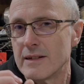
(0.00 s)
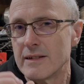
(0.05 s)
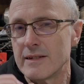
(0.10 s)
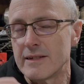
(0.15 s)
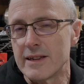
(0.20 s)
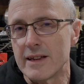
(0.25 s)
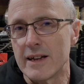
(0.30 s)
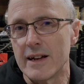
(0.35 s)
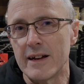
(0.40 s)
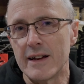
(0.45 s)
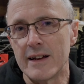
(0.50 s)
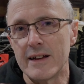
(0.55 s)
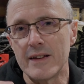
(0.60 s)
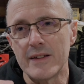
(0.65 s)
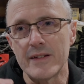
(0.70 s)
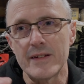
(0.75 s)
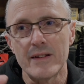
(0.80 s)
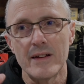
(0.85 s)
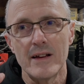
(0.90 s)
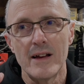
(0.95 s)

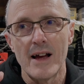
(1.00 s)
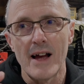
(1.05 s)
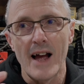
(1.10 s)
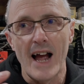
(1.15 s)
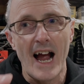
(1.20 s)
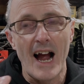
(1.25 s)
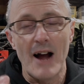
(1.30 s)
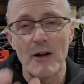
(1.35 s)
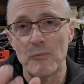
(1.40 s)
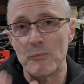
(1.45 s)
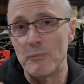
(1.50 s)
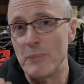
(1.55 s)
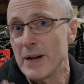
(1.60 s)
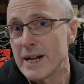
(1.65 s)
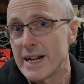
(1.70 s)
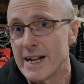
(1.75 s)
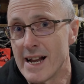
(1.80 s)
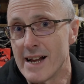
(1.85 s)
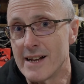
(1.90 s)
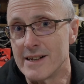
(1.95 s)
There's how big
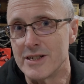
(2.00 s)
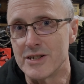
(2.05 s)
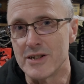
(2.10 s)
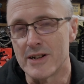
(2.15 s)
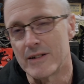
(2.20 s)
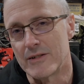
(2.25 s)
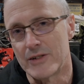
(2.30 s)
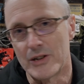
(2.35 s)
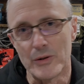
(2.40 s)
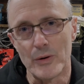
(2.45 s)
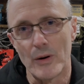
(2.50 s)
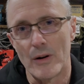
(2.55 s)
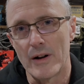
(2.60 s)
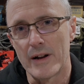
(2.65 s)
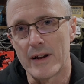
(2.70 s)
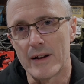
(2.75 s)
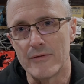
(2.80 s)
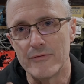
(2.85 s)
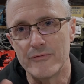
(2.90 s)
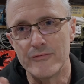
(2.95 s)
an engine. Do I
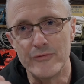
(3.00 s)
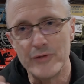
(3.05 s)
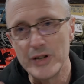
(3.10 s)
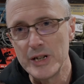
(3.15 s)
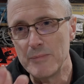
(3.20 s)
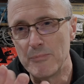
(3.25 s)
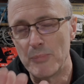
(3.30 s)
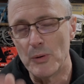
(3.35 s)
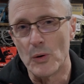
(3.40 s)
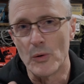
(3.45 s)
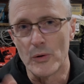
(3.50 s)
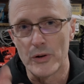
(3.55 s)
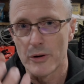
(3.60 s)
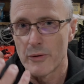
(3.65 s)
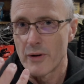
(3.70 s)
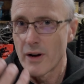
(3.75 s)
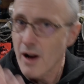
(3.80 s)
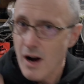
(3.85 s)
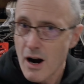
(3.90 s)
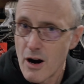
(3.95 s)
rebore? Do
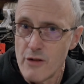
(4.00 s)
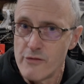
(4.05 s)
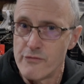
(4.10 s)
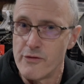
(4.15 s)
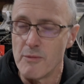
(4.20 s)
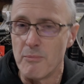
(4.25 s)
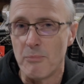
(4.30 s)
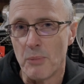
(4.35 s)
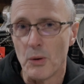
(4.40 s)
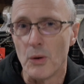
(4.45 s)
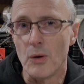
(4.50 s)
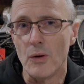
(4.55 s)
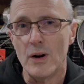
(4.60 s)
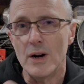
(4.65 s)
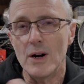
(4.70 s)
I overbore?